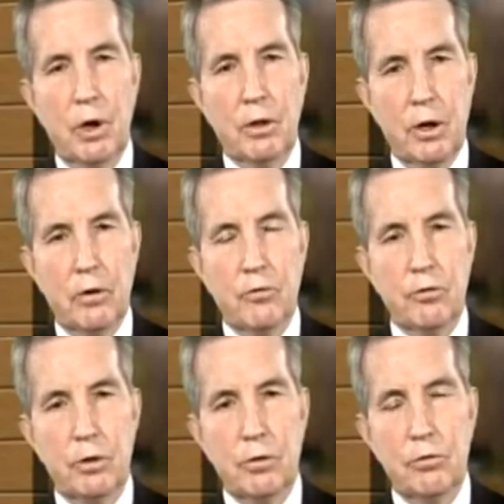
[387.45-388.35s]
the others
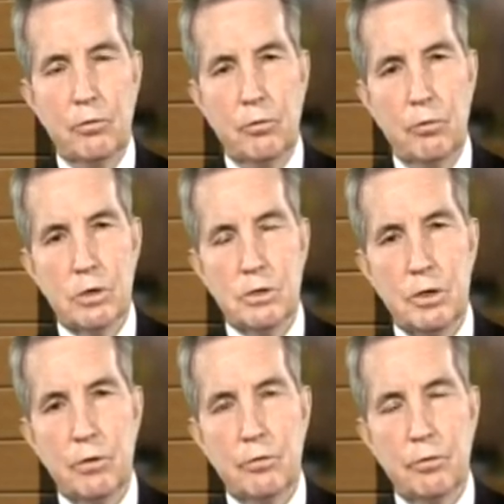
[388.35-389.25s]
who wish to
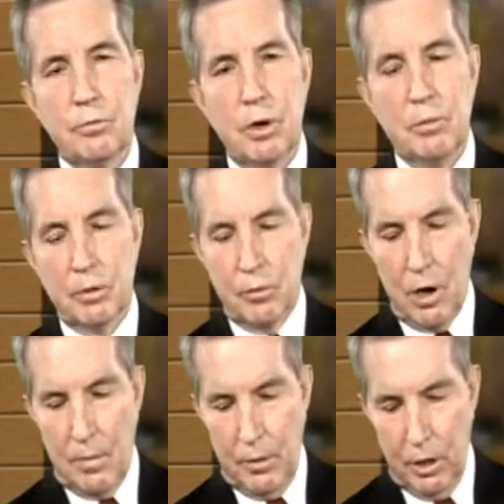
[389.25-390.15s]
use public
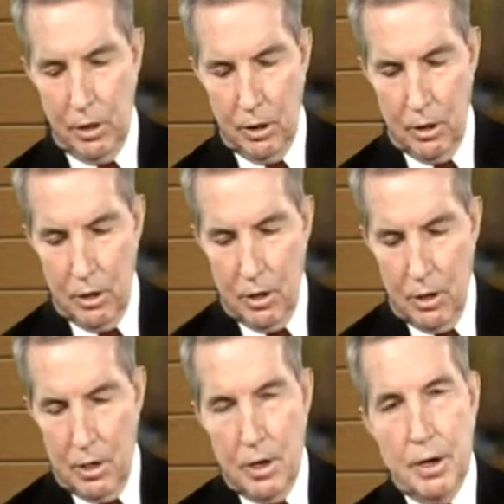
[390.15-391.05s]
property.
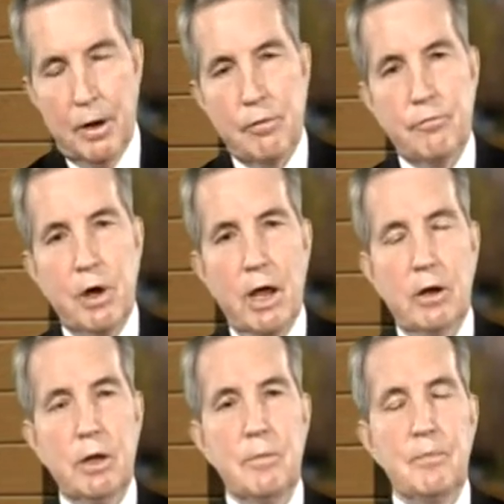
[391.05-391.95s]

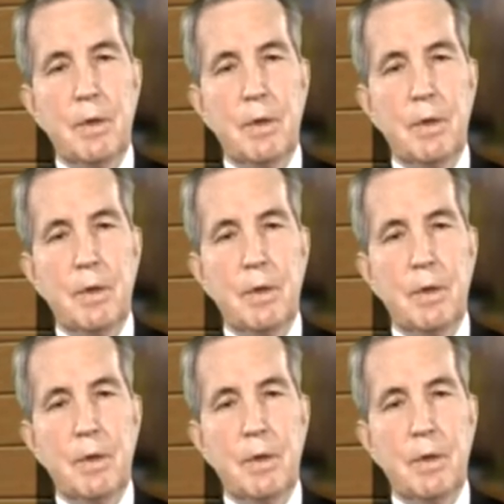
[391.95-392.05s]
Finally,